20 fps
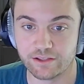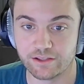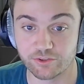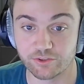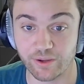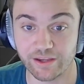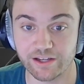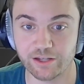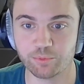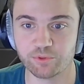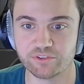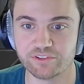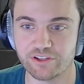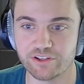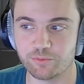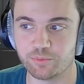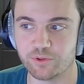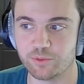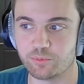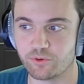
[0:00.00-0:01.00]
So 80%
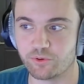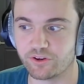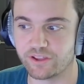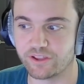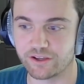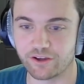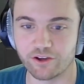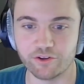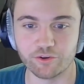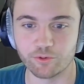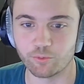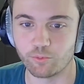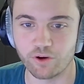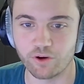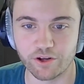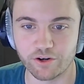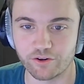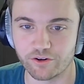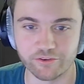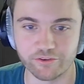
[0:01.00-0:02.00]
of the people are
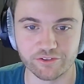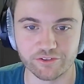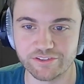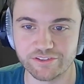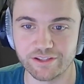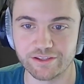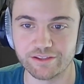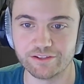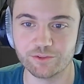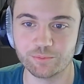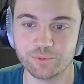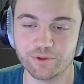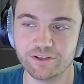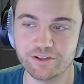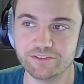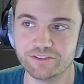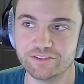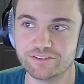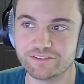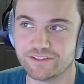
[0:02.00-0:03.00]
underwater on their staking
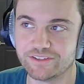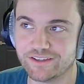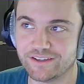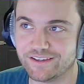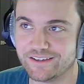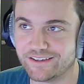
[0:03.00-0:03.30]
deposits.